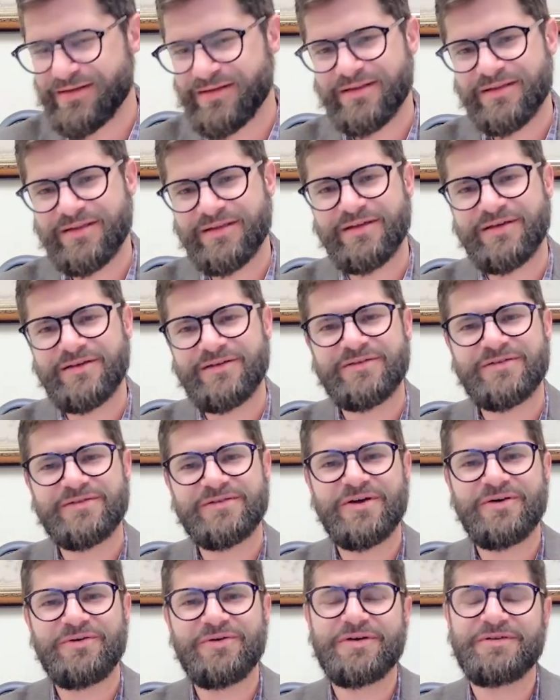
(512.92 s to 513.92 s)
the
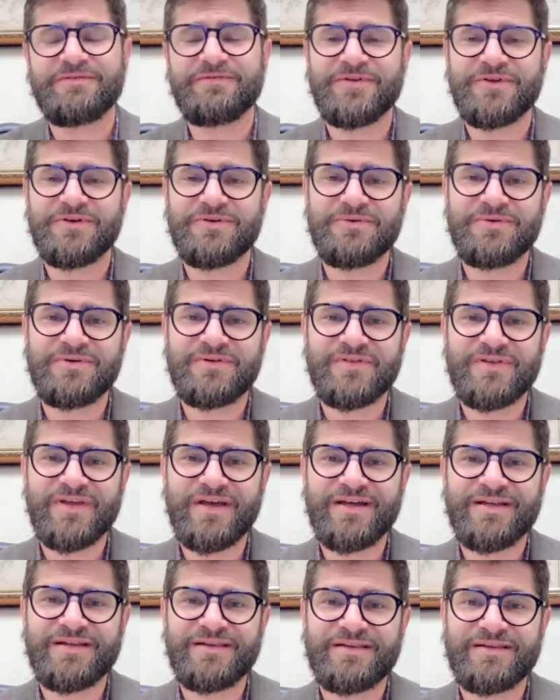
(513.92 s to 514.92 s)
Stoic view is
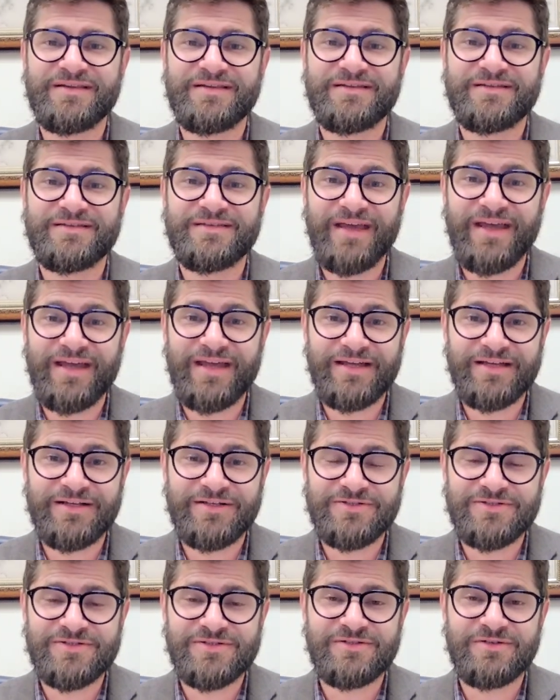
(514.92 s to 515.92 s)
that the
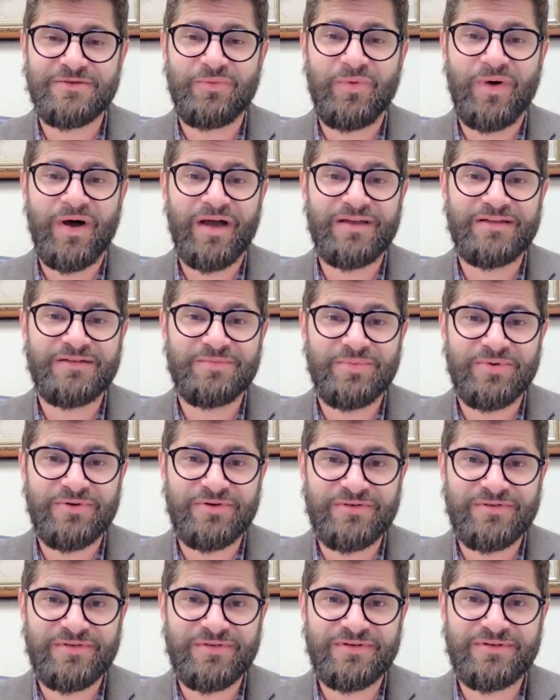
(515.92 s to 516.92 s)
sage, the wise
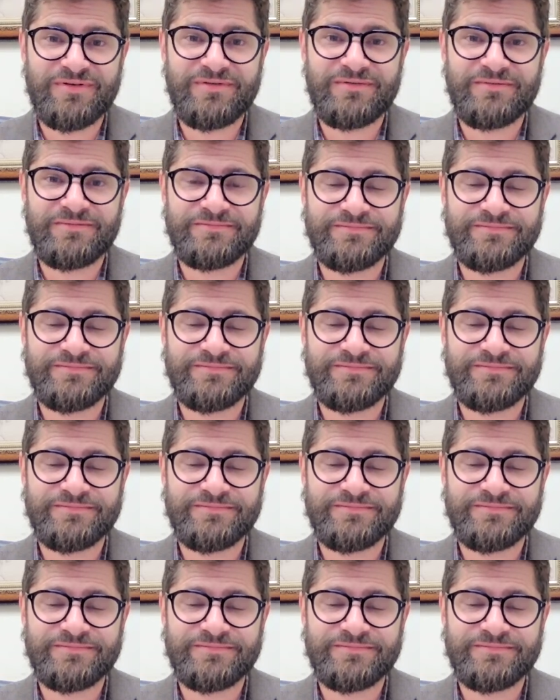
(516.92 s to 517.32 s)
person,